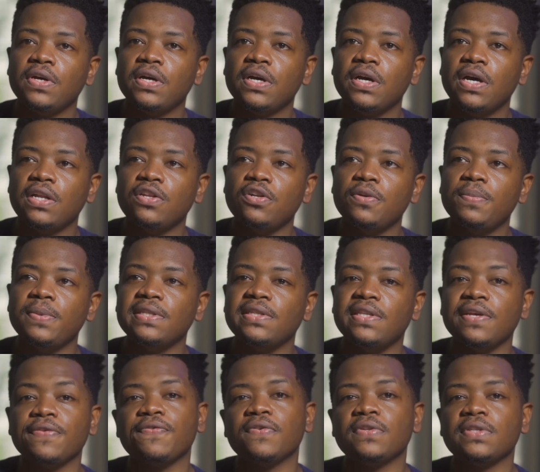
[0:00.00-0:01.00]
a little bit
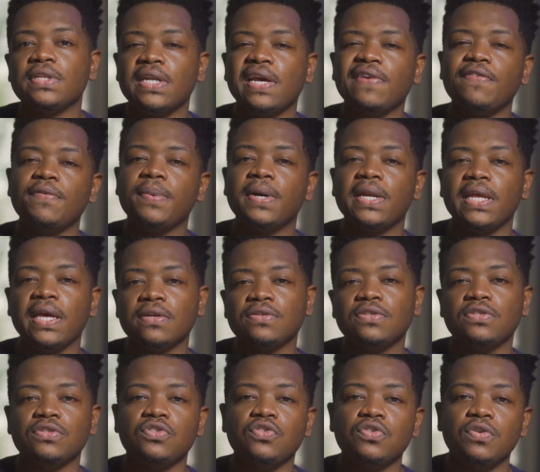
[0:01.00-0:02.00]
different than everybody
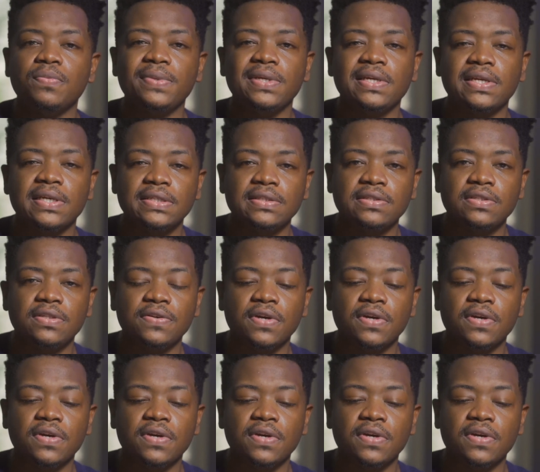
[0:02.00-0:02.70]
else is doing, because the